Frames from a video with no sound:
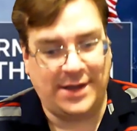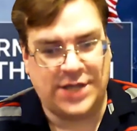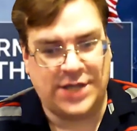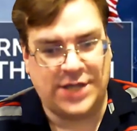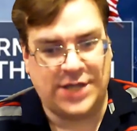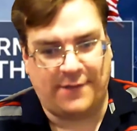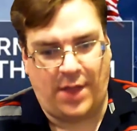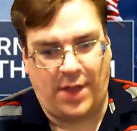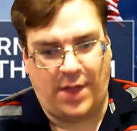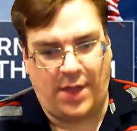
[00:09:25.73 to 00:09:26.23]

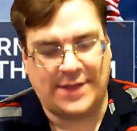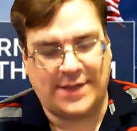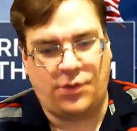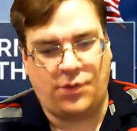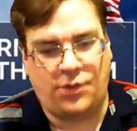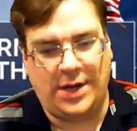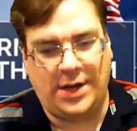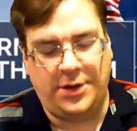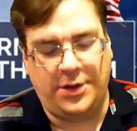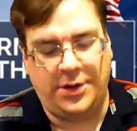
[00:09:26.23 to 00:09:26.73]
last
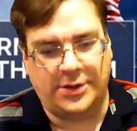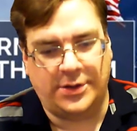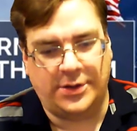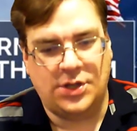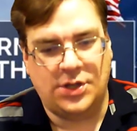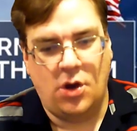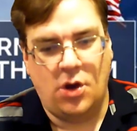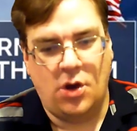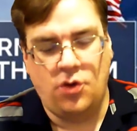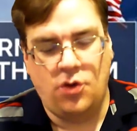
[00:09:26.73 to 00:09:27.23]
20 years.
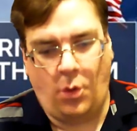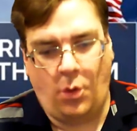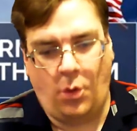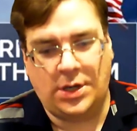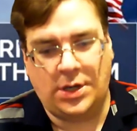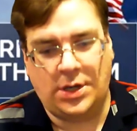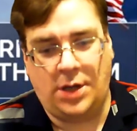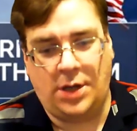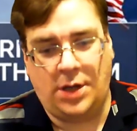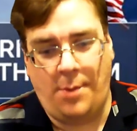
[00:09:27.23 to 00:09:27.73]
No one
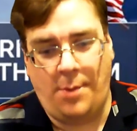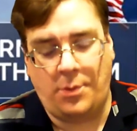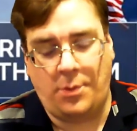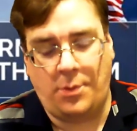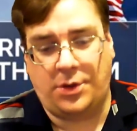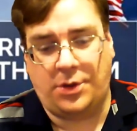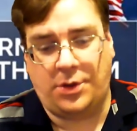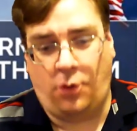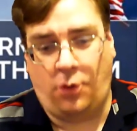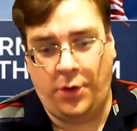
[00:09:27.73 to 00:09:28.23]
can come up with
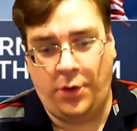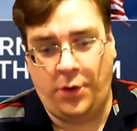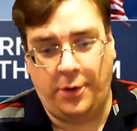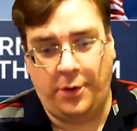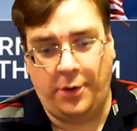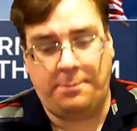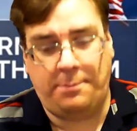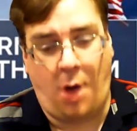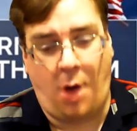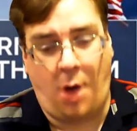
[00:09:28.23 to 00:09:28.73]
a
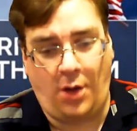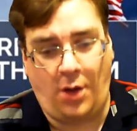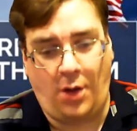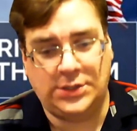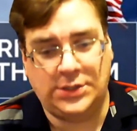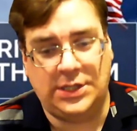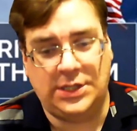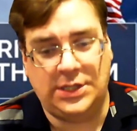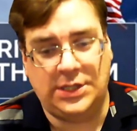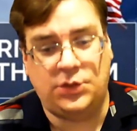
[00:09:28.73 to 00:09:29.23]
coherent
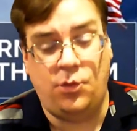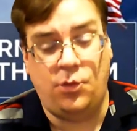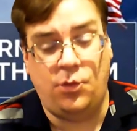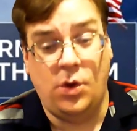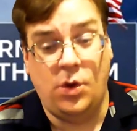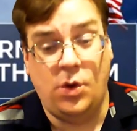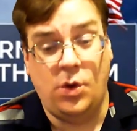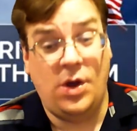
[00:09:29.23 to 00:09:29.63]
policy to